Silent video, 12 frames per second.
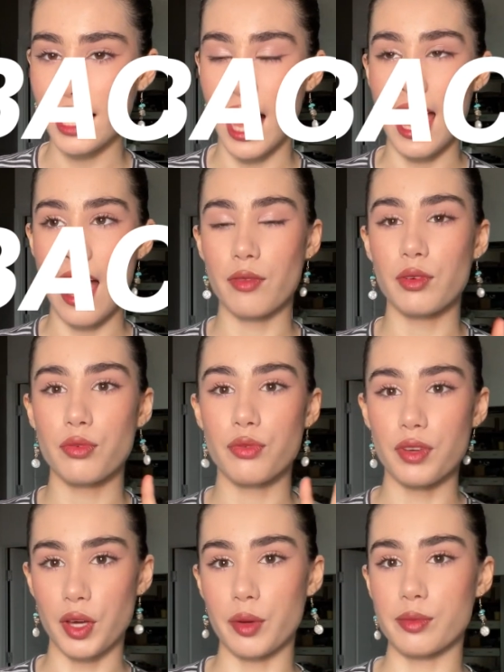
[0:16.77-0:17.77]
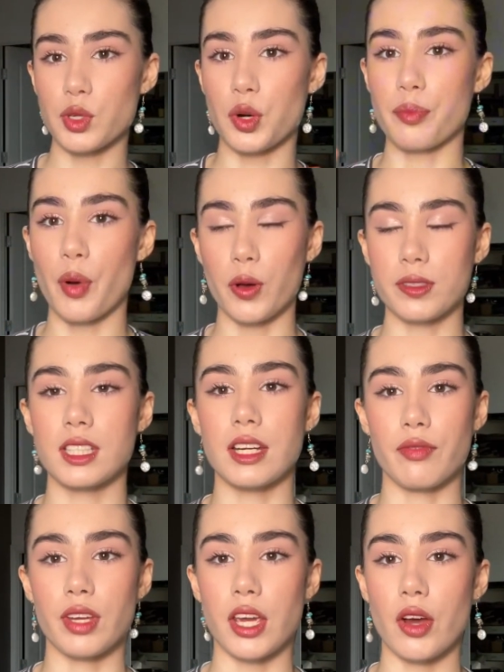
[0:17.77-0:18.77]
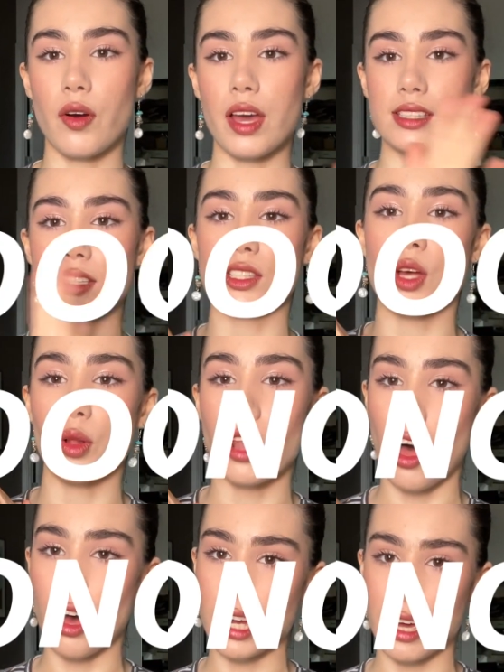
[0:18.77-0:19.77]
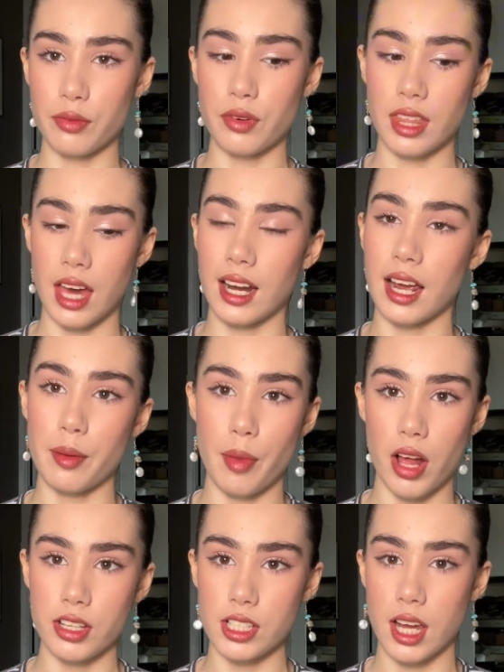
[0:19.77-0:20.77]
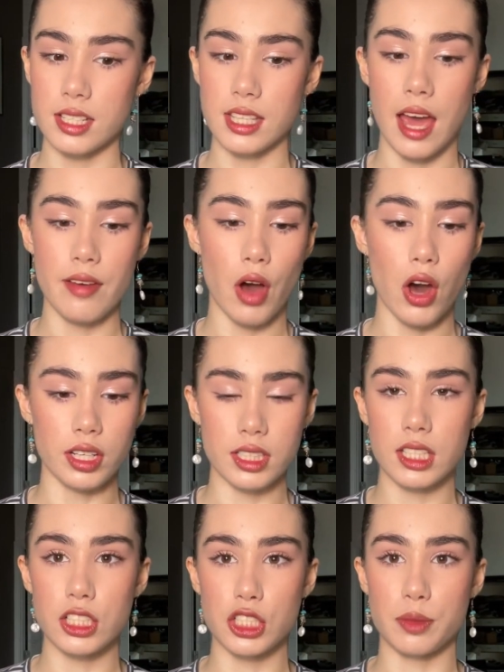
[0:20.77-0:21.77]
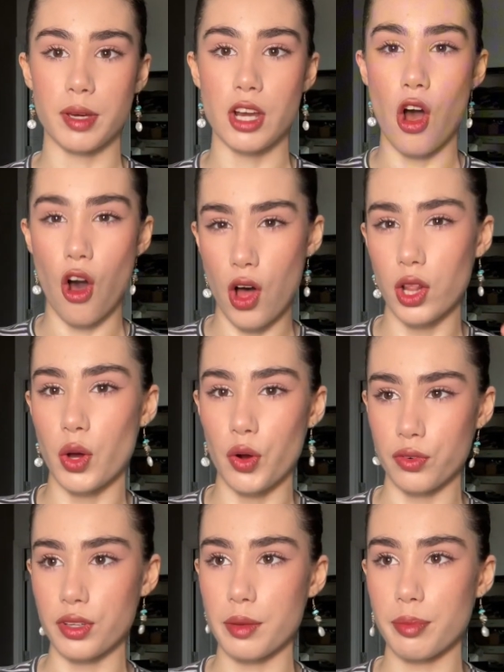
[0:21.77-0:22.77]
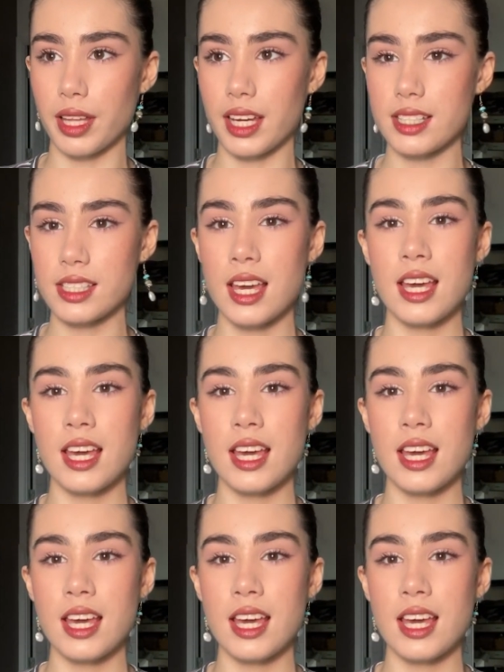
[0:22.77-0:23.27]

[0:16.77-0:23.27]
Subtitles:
I haven't filmed or posted a video in so long, and for that I apologize. I've honestly just been all over the place.